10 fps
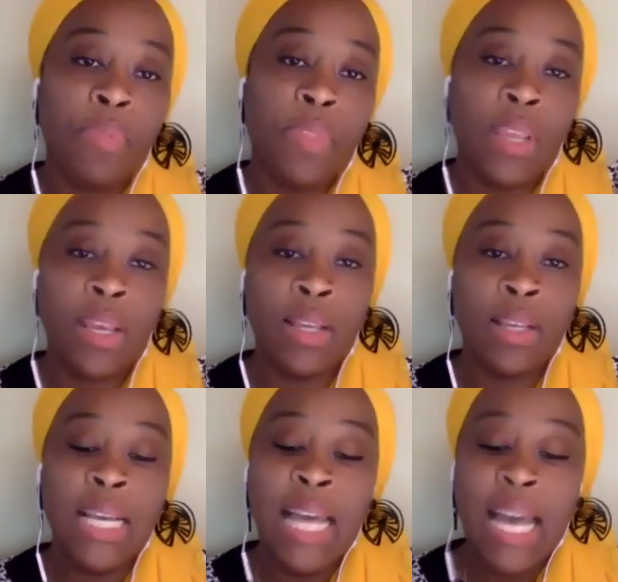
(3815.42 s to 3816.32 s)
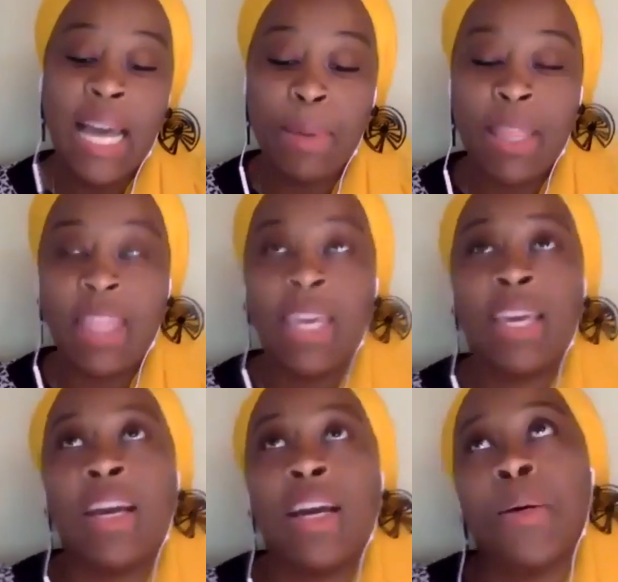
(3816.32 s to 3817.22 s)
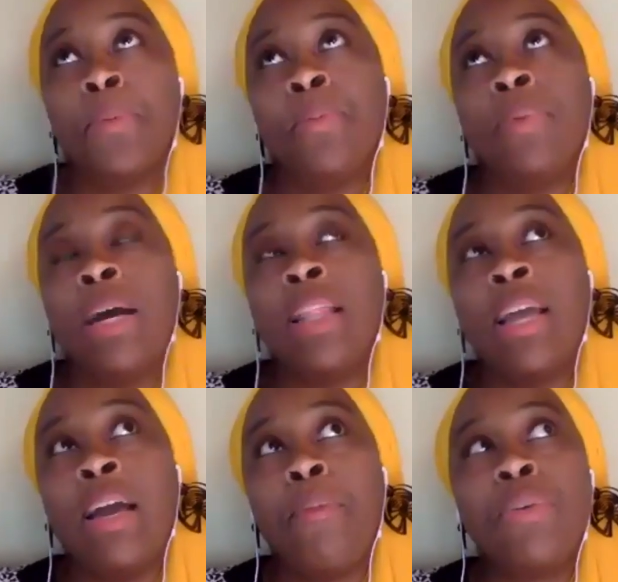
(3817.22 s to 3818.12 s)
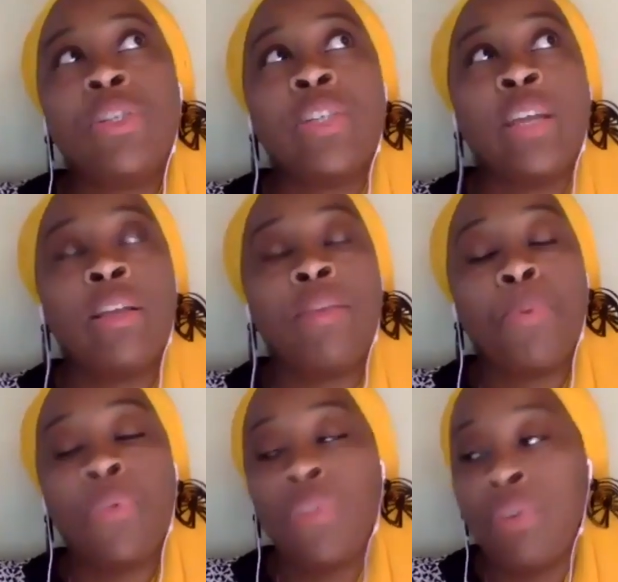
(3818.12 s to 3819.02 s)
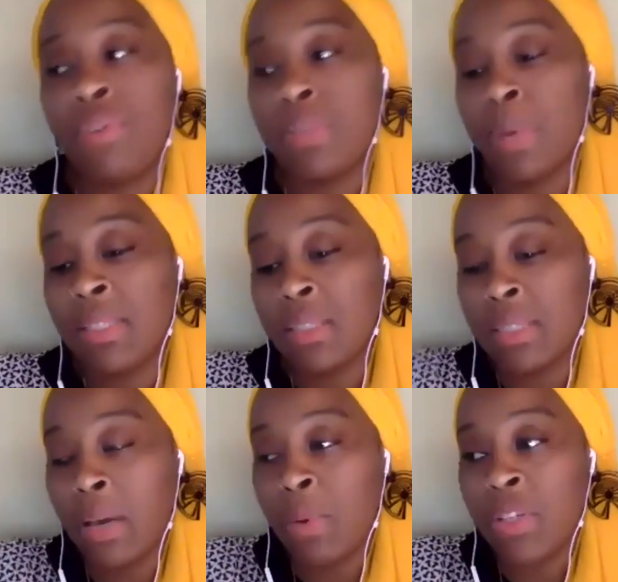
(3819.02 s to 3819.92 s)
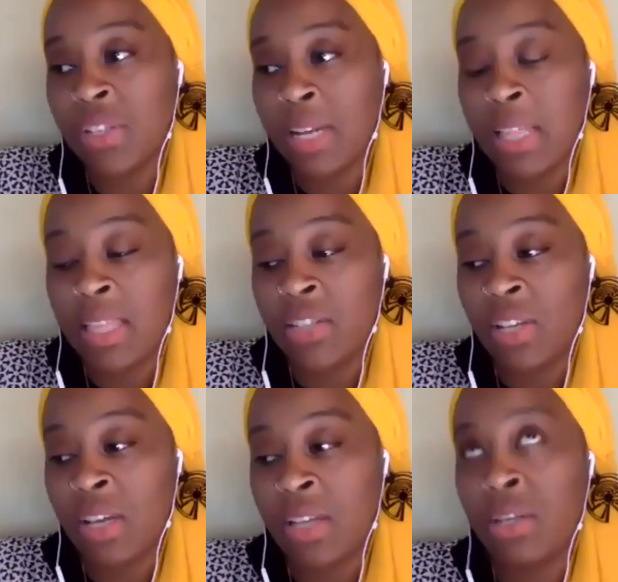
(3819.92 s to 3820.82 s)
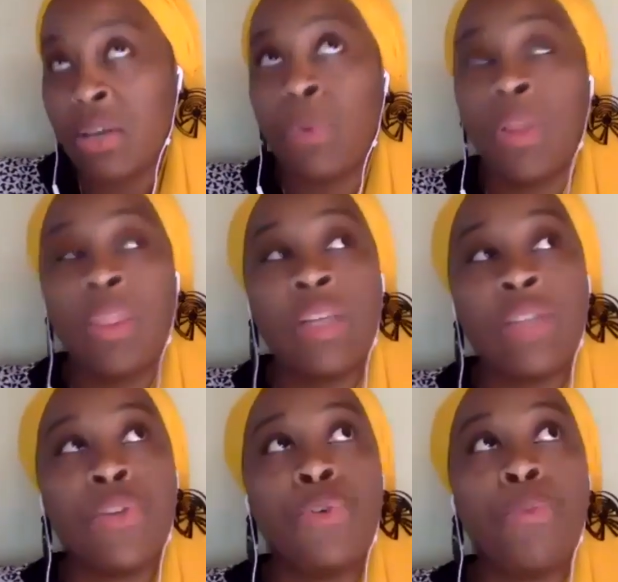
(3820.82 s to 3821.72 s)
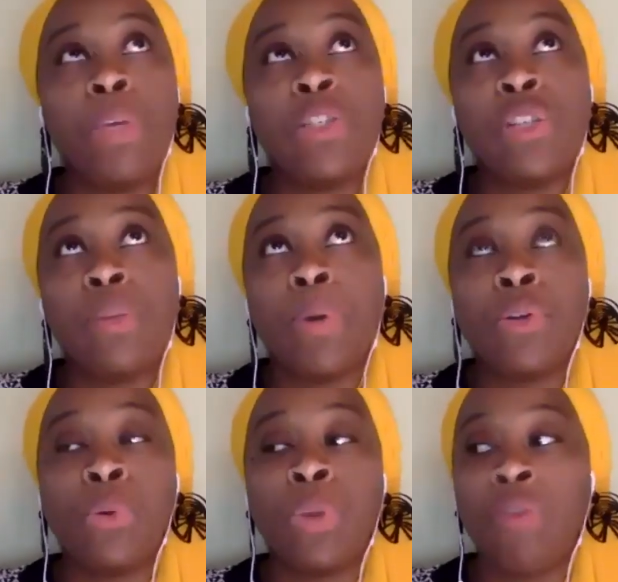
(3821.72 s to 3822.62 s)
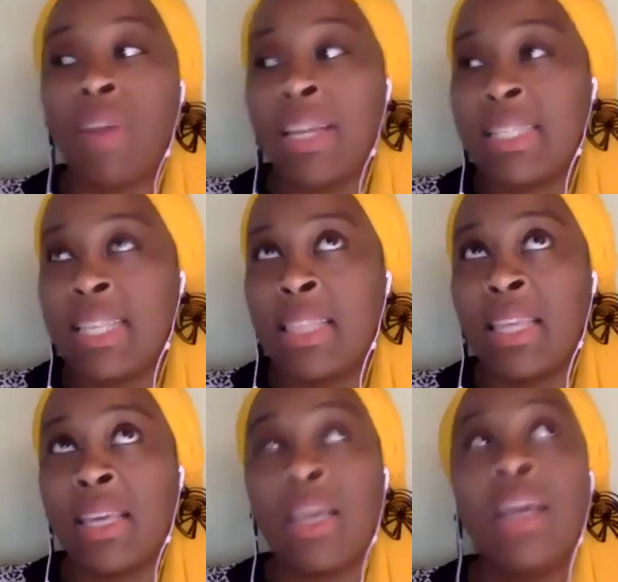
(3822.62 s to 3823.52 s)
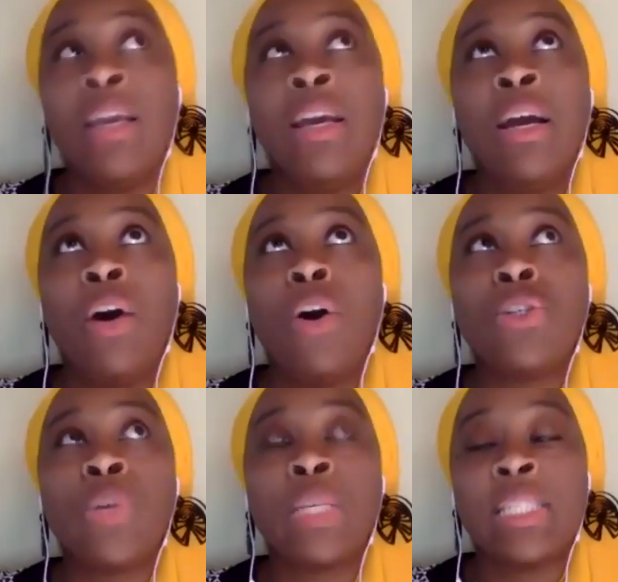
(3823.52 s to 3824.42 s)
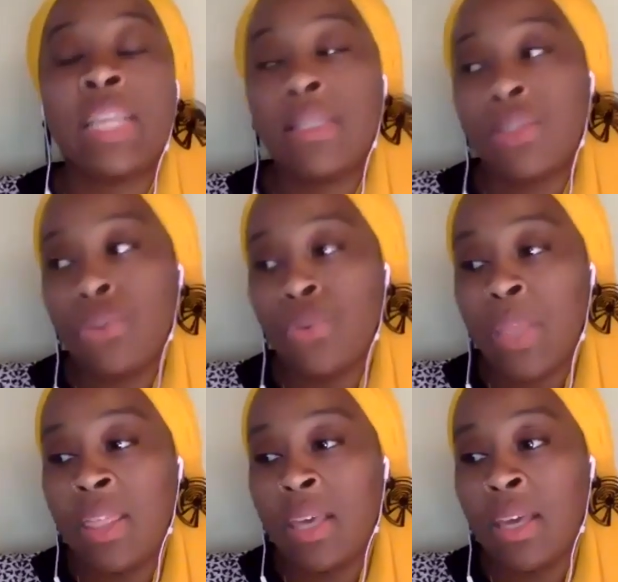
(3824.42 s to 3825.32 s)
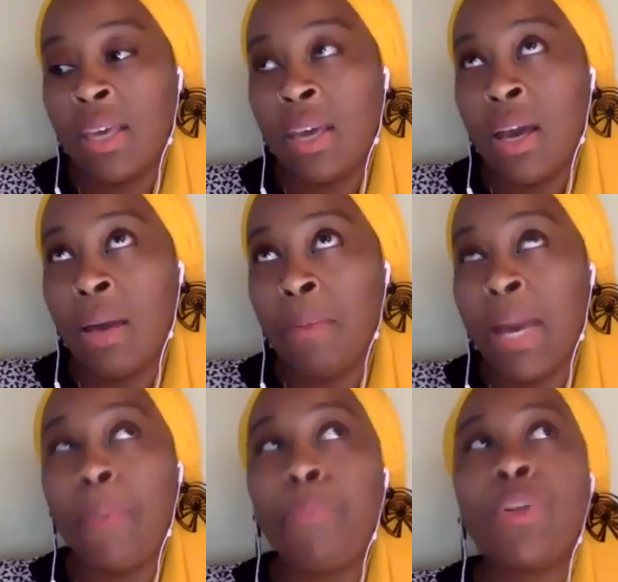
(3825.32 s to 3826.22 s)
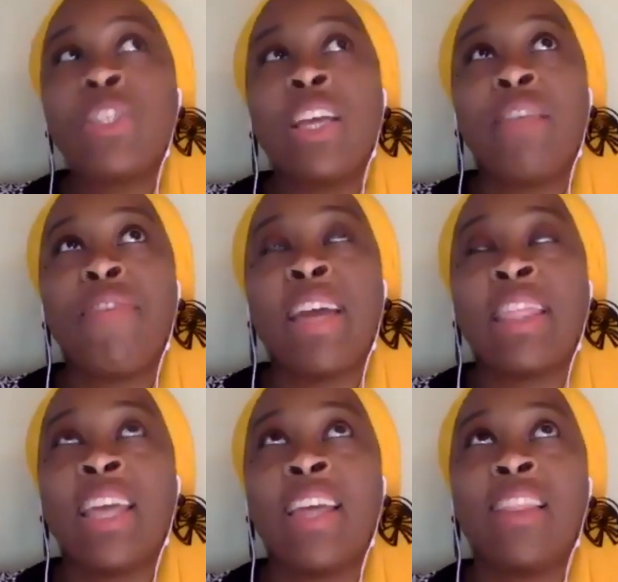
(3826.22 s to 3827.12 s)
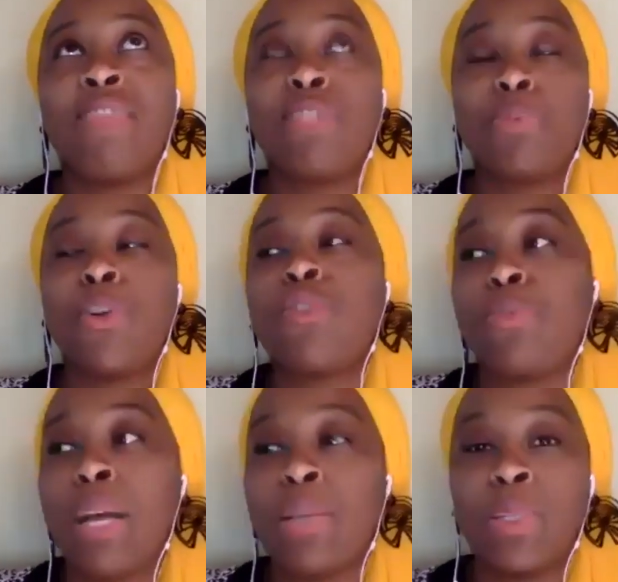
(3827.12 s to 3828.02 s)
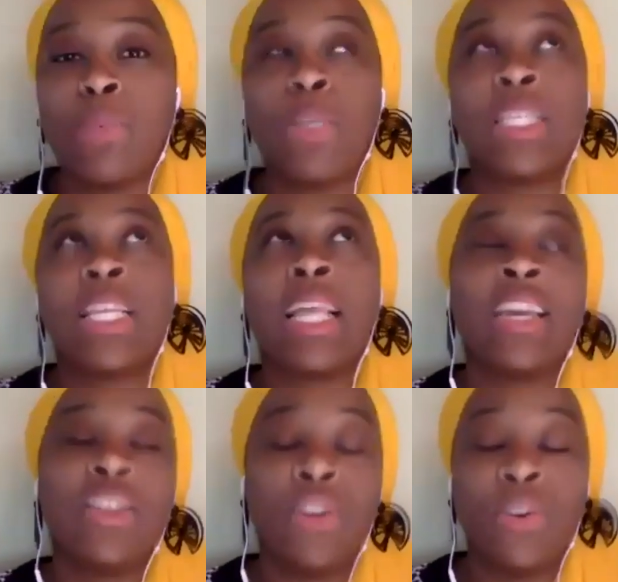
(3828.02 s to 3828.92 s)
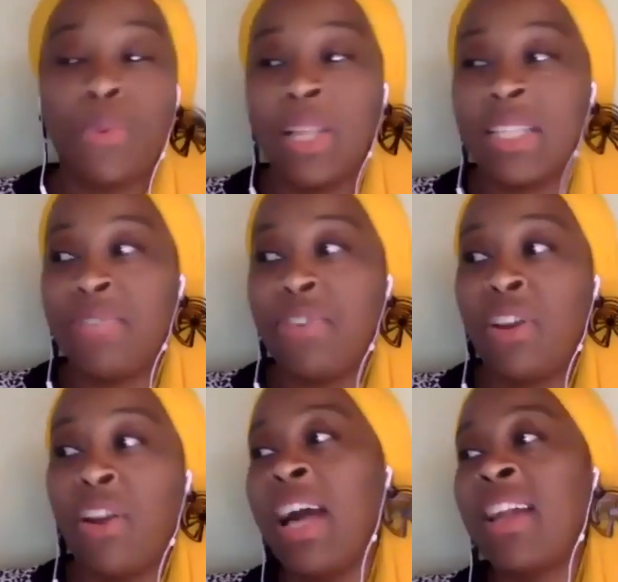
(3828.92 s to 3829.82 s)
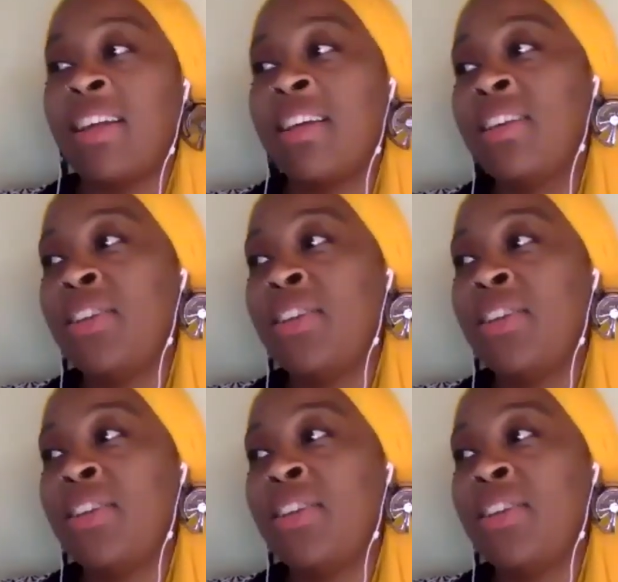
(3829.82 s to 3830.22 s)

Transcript: Yeah. I mean, I think I appreciate both of your responses to that question. I think, Shaykh Azhar, one of the things that you mentioned about knowing your rights, I think also extends to, I think, I appreciate the fact that the first response wasn't like, well, let's figure out how to,